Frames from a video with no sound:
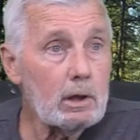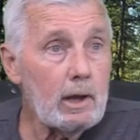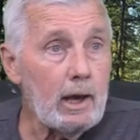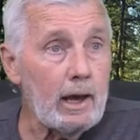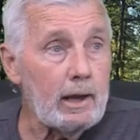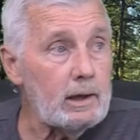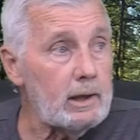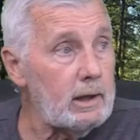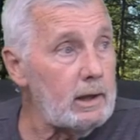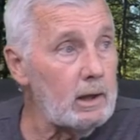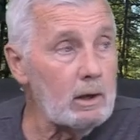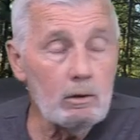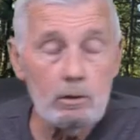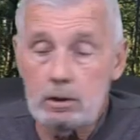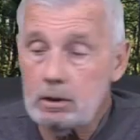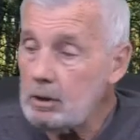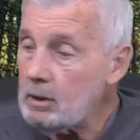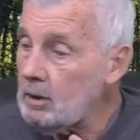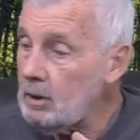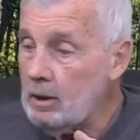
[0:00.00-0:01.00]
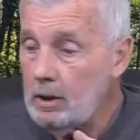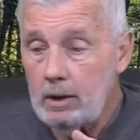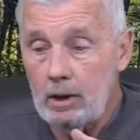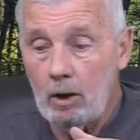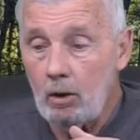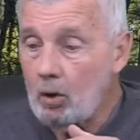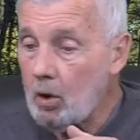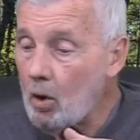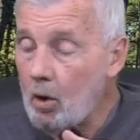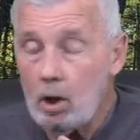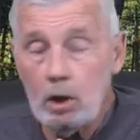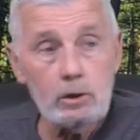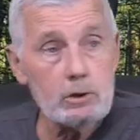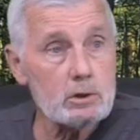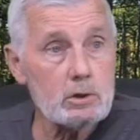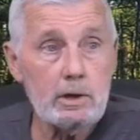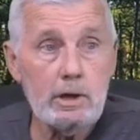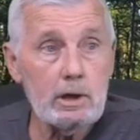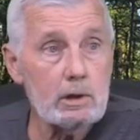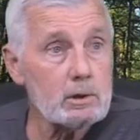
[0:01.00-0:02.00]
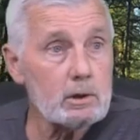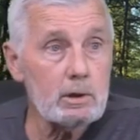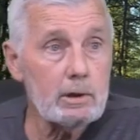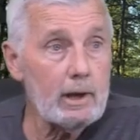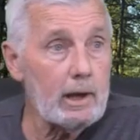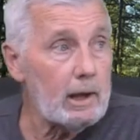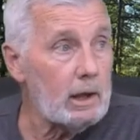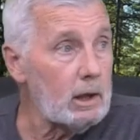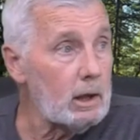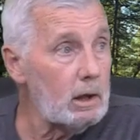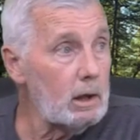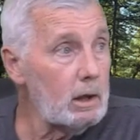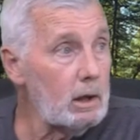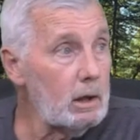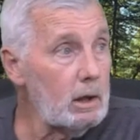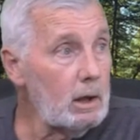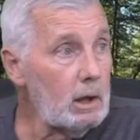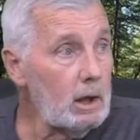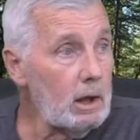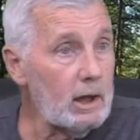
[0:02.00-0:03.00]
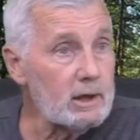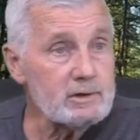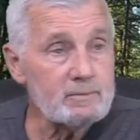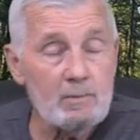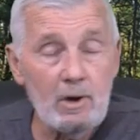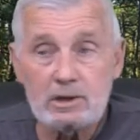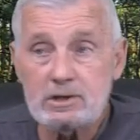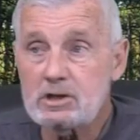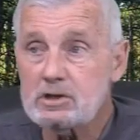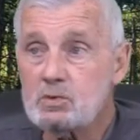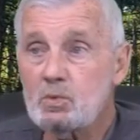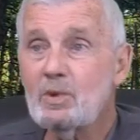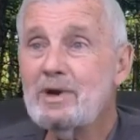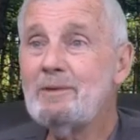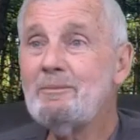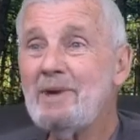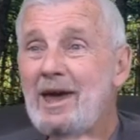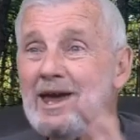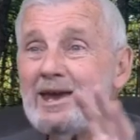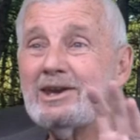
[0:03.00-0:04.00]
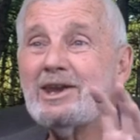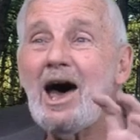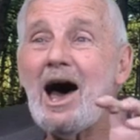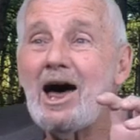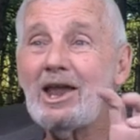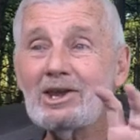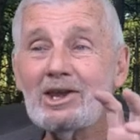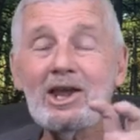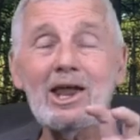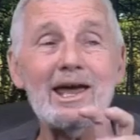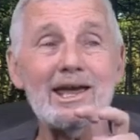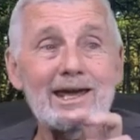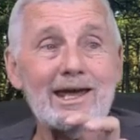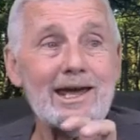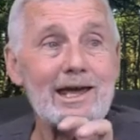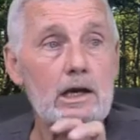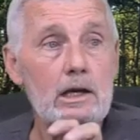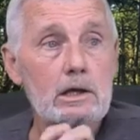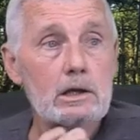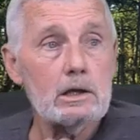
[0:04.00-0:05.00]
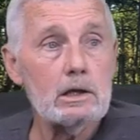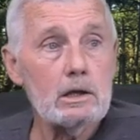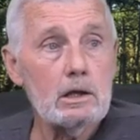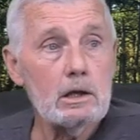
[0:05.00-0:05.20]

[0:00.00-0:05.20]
And he'll call a tree, as much as we may not like it.